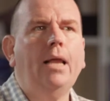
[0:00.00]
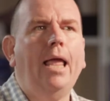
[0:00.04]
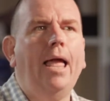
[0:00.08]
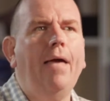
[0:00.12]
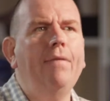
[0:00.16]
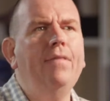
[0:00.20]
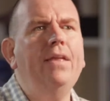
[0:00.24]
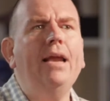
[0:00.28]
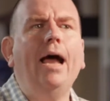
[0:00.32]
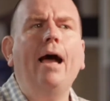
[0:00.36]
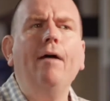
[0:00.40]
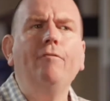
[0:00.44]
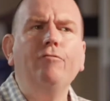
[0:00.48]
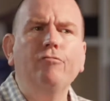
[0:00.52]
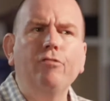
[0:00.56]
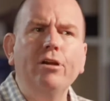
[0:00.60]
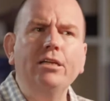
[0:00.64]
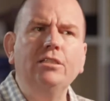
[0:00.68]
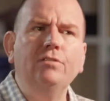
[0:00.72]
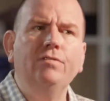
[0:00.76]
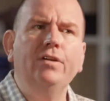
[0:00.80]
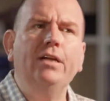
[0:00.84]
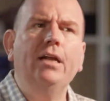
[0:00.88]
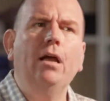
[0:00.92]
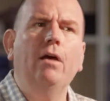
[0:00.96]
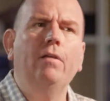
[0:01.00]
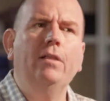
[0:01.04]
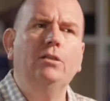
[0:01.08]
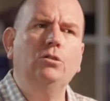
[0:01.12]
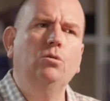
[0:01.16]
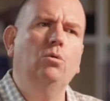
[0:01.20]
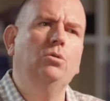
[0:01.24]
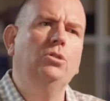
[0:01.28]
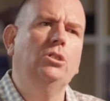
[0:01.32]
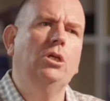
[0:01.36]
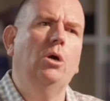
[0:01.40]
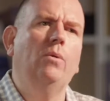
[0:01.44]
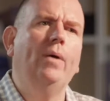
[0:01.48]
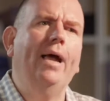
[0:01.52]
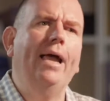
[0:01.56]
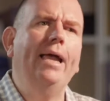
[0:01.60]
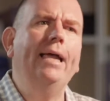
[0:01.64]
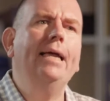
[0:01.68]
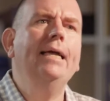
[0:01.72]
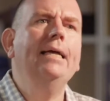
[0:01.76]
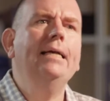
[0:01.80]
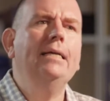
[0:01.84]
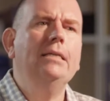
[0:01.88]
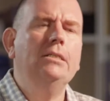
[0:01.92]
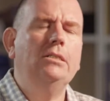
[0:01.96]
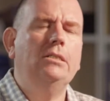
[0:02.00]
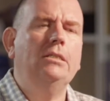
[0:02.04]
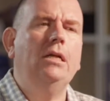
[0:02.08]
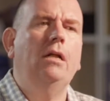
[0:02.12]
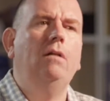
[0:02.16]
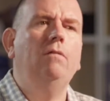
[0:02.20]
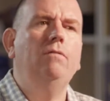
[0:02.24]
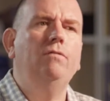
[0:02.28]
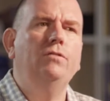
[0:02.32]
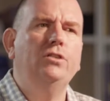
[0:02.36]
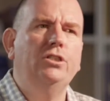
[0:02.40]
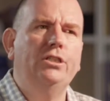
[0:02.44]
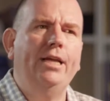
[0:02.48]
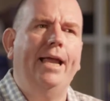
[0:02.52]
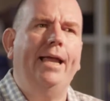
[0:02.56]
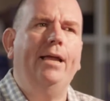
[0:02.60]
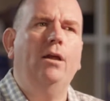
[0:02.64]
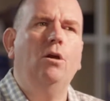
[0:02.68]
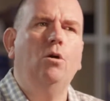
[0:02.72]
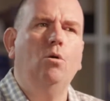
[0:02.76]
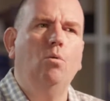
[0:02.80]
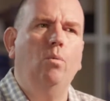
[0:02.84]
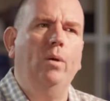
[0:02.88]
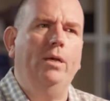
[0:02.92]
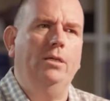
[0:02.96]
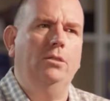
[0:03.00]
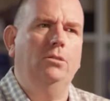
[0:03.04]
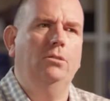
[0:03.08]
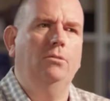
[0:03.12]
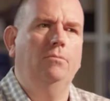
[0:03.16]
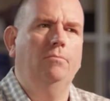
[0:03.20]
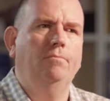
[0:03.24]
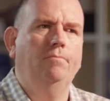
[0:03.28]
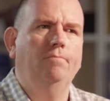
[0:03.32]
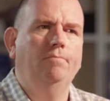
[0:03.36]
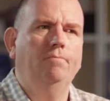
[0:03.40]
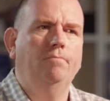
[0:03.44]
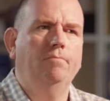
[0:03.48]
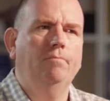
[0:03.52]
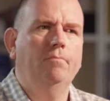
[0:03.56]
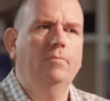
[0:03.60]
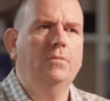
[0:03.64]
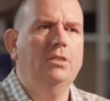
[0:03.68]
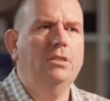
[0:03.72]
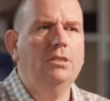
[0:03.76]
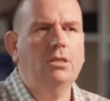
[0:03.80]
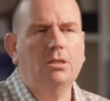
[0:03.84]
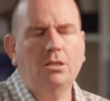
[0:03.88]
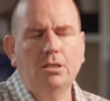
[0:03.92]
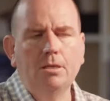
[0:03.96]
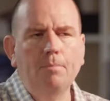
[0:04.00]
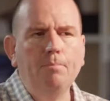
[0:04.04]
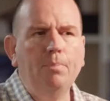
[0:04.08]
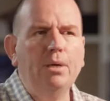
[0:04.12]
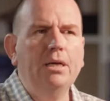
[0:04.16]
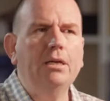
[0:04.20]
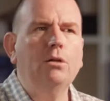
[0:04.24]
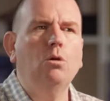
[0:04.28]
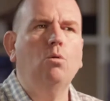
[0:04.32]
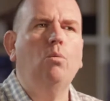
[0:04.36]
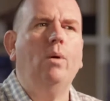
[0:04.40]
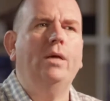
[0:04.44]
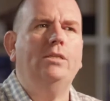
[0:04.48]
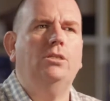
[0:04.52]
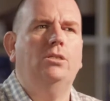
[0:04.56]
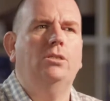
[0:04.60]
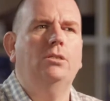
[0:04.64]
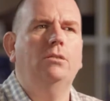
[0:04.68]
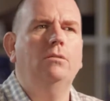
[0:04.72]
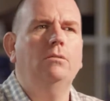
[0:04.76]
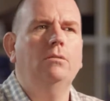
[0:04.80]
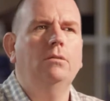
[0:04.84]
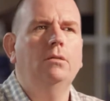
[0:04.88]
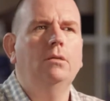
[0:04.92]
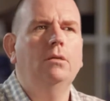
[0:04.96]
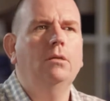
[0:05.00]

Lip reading: And then after each video, there's also a self-check quiz. Just a simple little question.